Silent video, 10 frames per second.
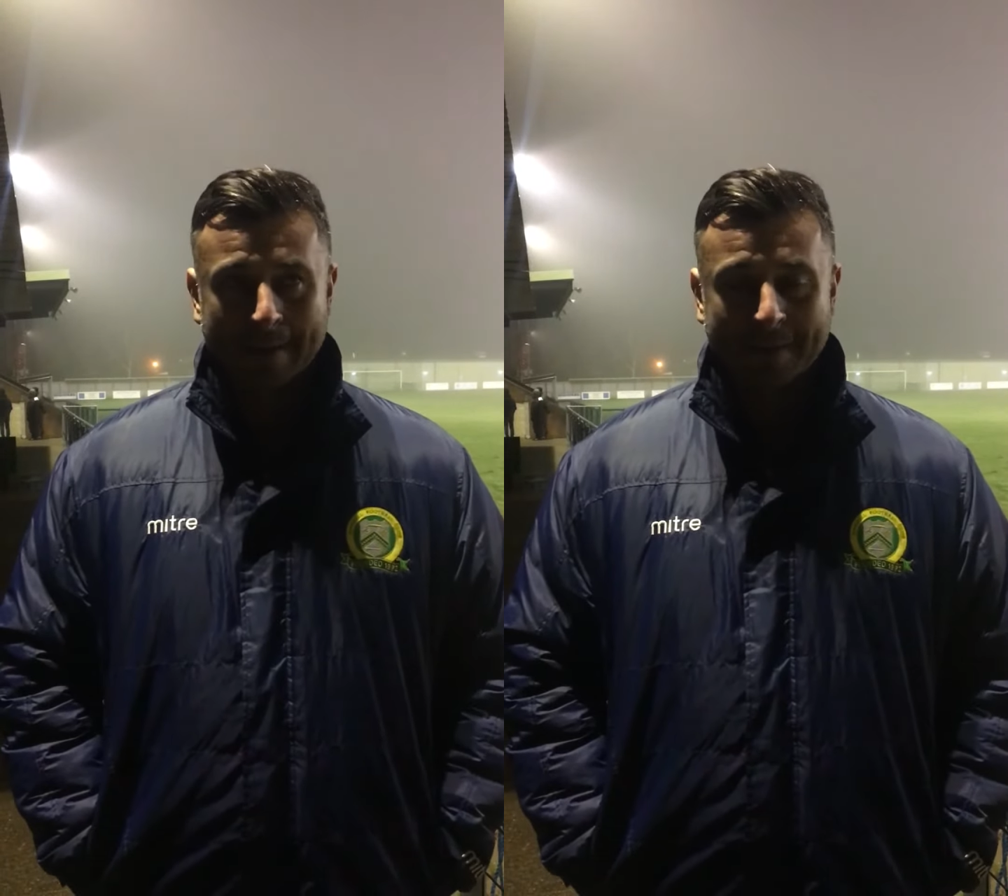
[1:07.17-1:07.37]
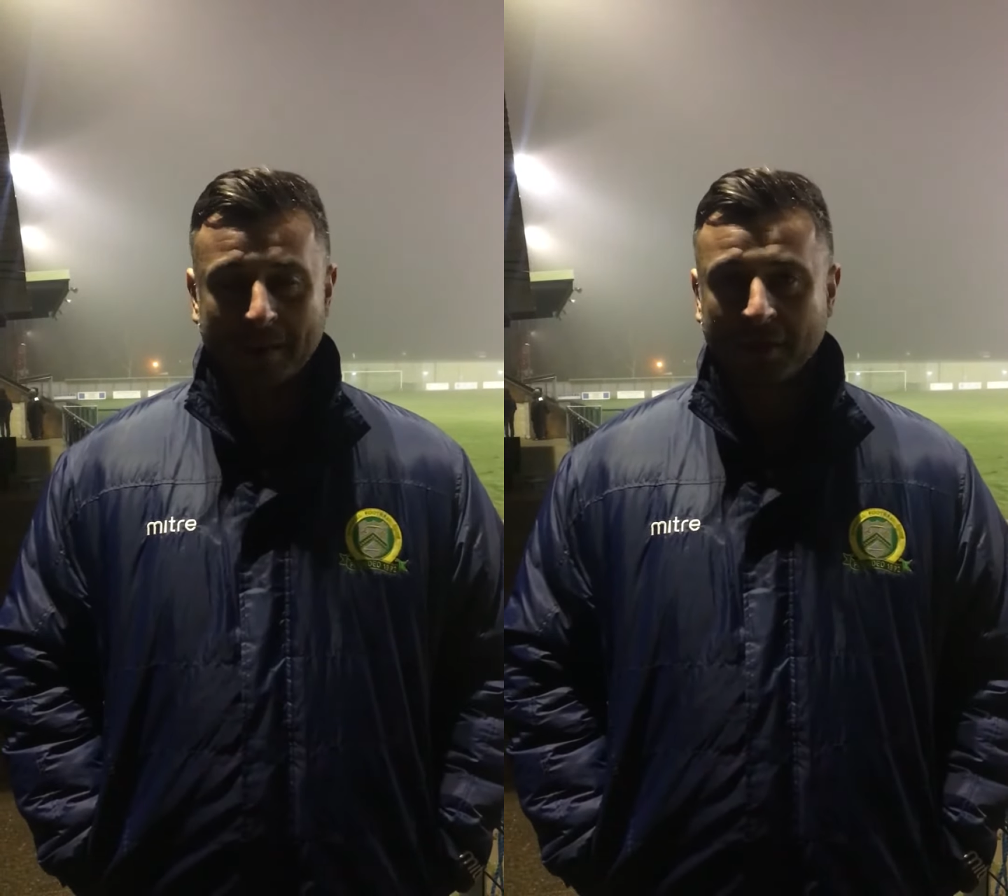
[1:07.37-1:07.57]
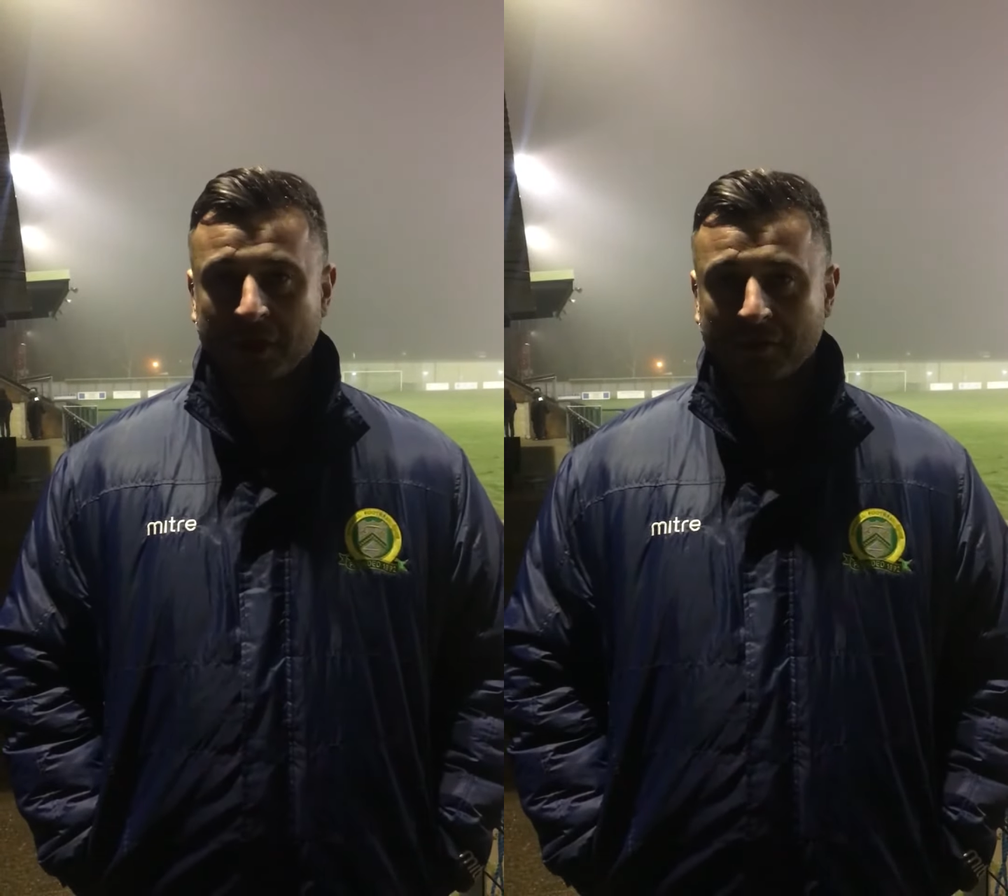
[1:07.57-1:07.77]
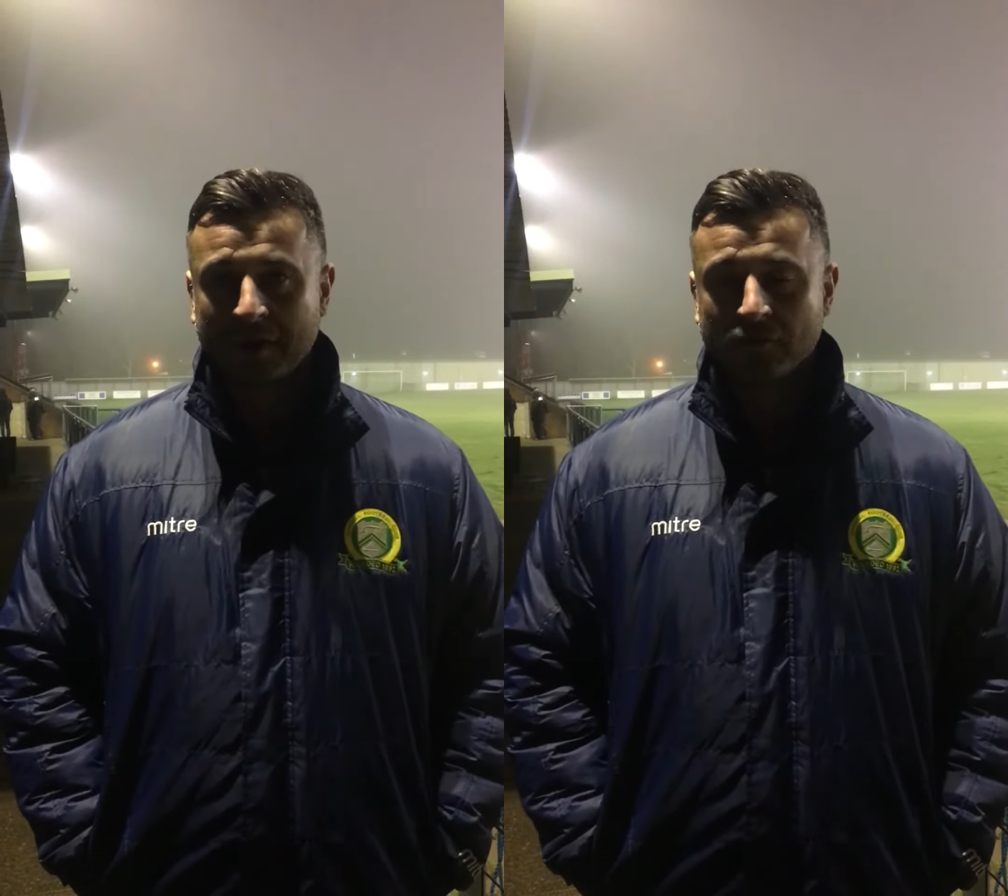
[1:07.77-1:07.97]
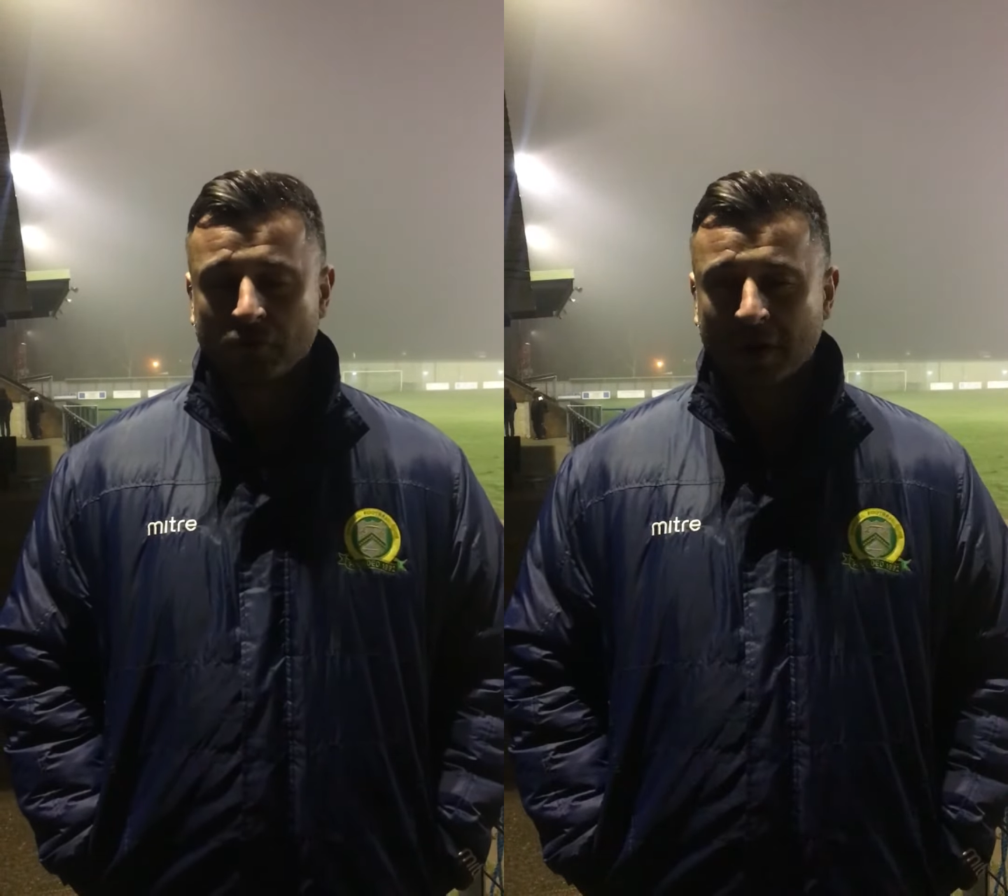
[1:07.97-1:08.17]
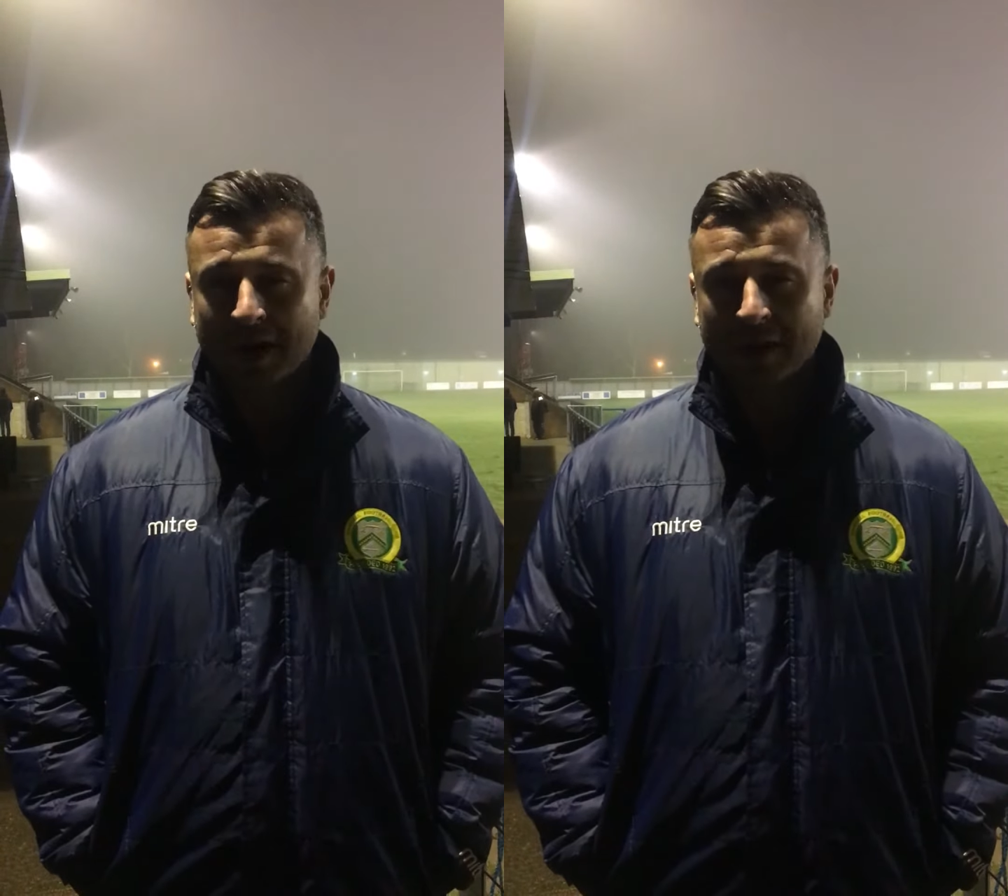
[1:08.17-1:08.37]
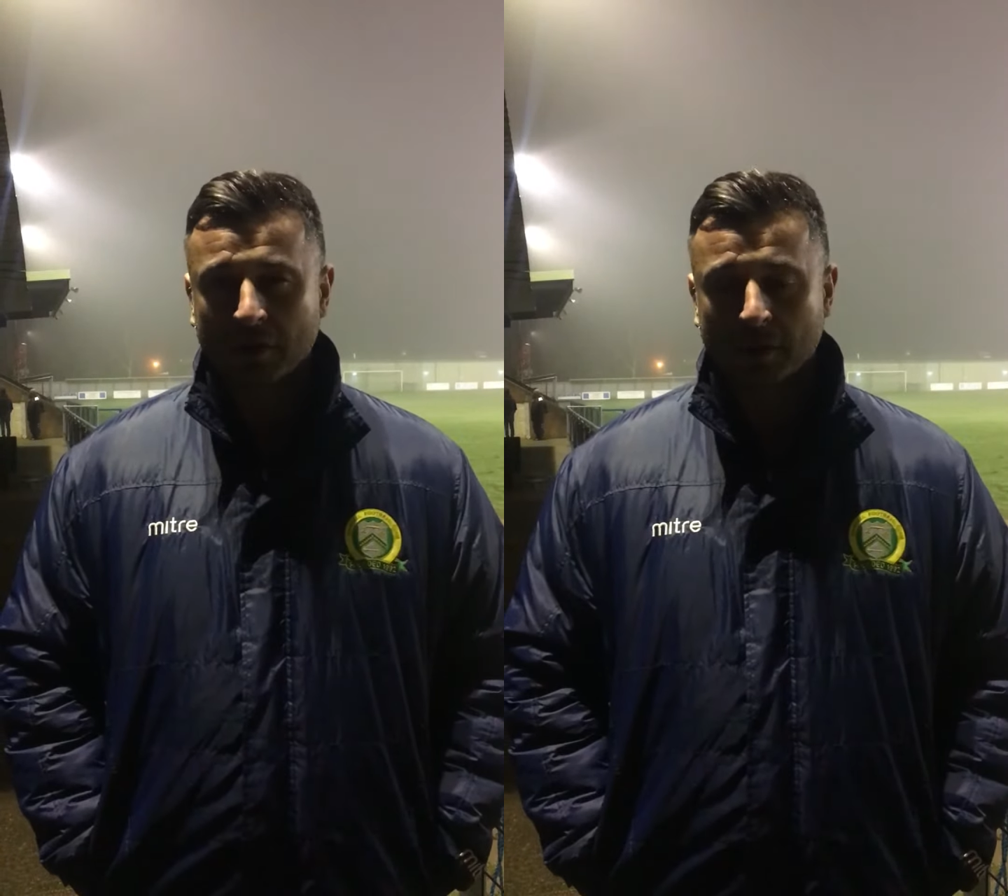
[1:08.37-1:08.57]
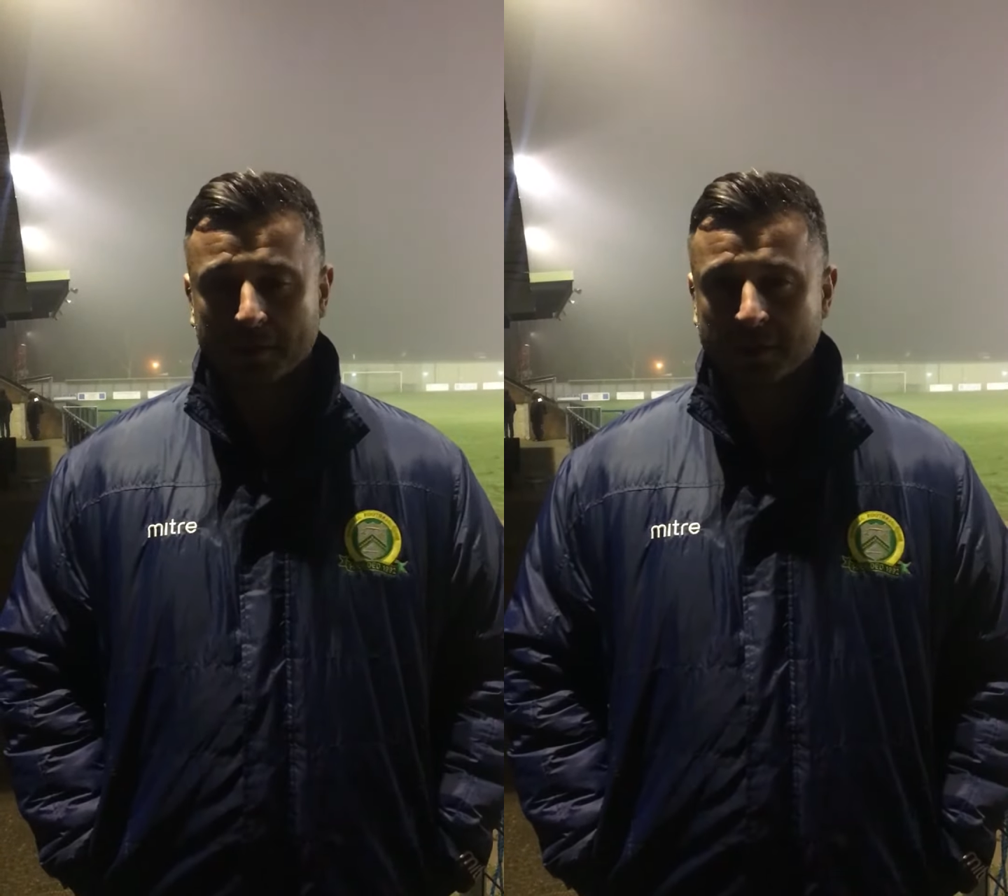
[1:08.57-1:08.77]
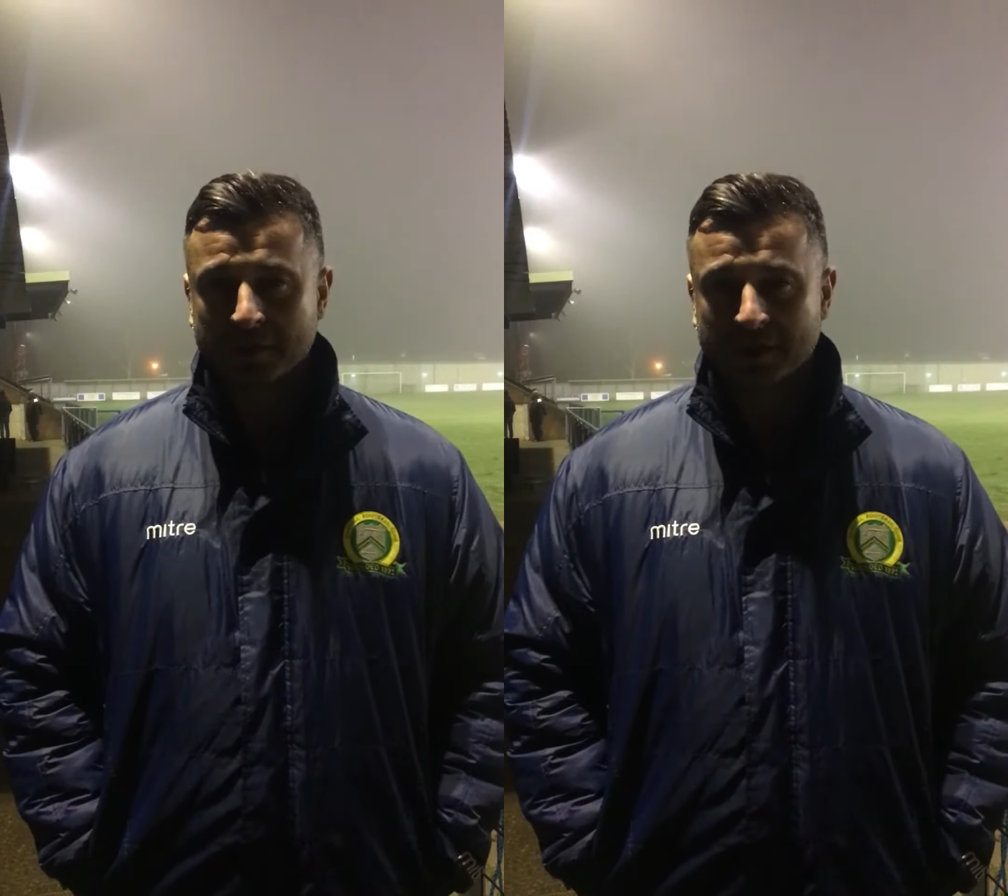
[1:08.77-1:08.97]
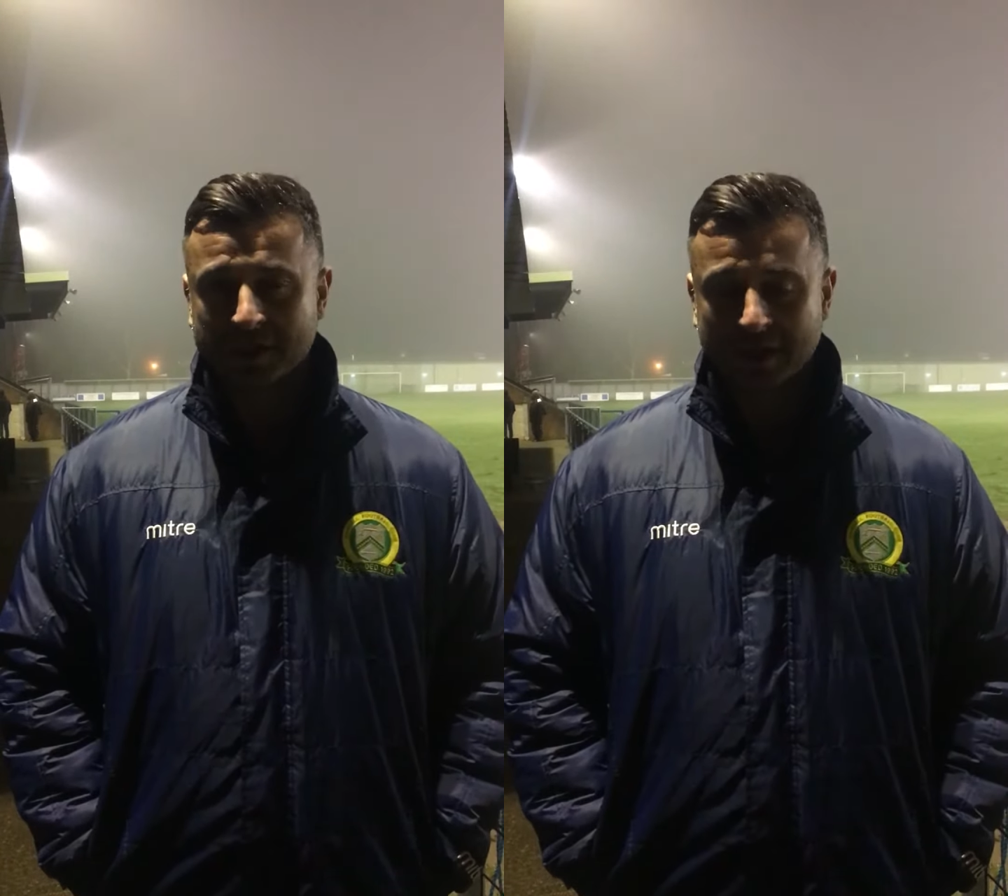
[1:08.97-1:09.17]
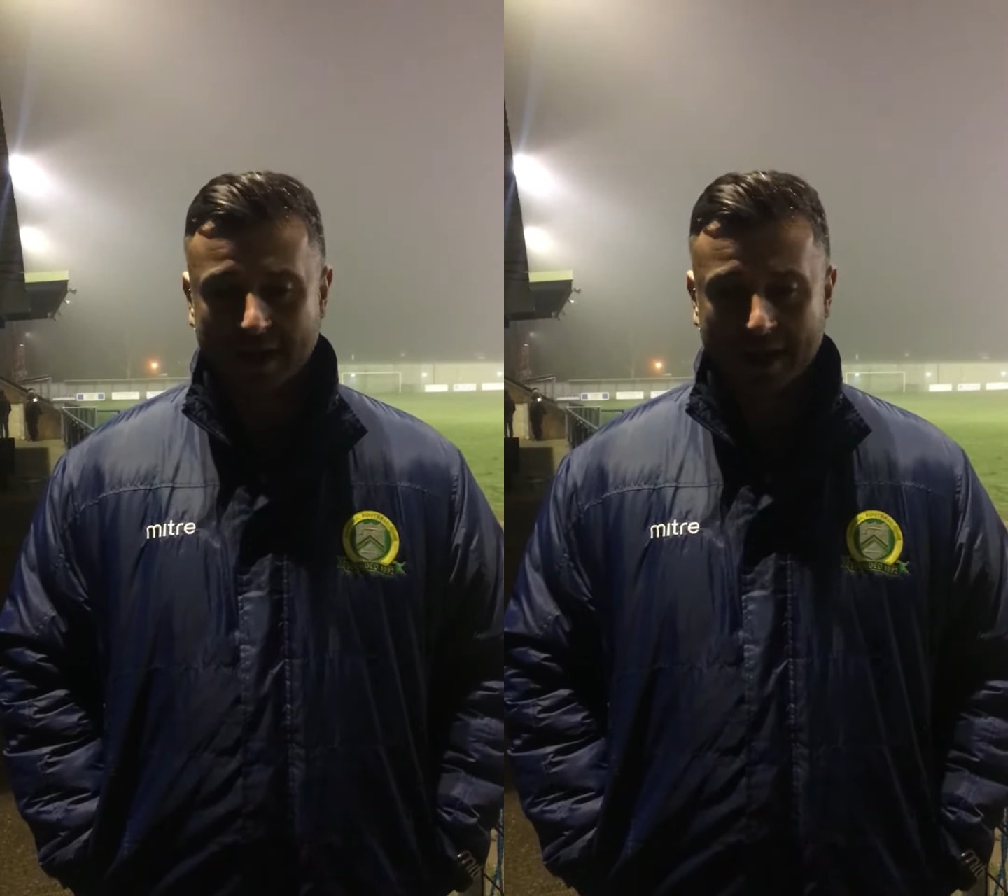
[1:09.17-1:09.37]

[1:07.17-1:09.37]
maybe three really good opportunities.